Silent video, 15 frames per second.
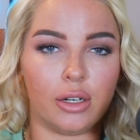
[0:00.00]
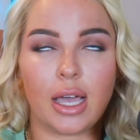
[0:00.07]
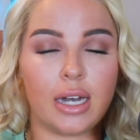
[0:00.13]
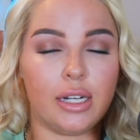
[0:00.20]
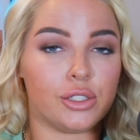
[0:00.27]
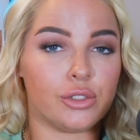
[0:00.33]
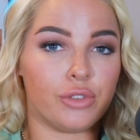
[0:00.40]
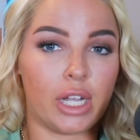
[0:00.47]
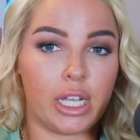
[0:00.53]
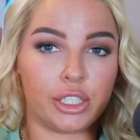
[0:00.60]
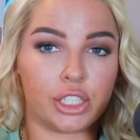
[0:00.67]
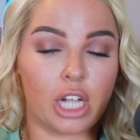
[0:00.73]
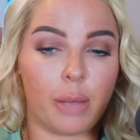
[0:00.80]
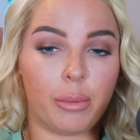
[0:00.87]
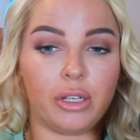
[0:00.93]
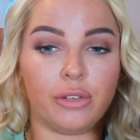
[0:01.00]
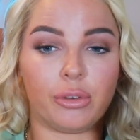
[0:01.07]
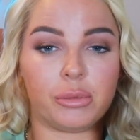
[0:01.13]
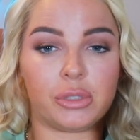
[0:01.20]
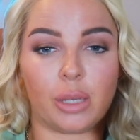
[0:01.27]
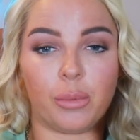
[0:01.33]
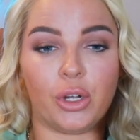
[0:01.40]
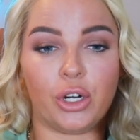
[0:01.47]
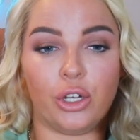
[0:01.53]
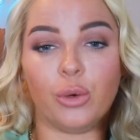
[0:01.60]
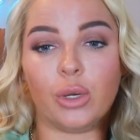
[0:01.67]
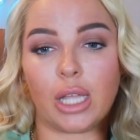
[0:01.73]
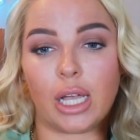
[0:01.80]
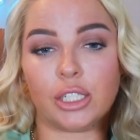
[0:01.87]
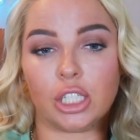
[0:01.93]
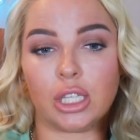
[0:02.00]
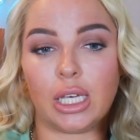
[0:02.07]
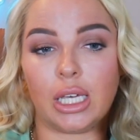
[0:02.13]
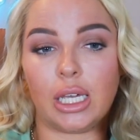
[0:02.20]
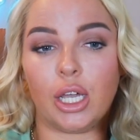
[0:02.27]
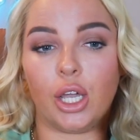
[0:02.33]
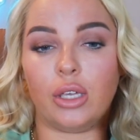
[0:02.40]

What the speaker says: That is rich coming from someone who allegedly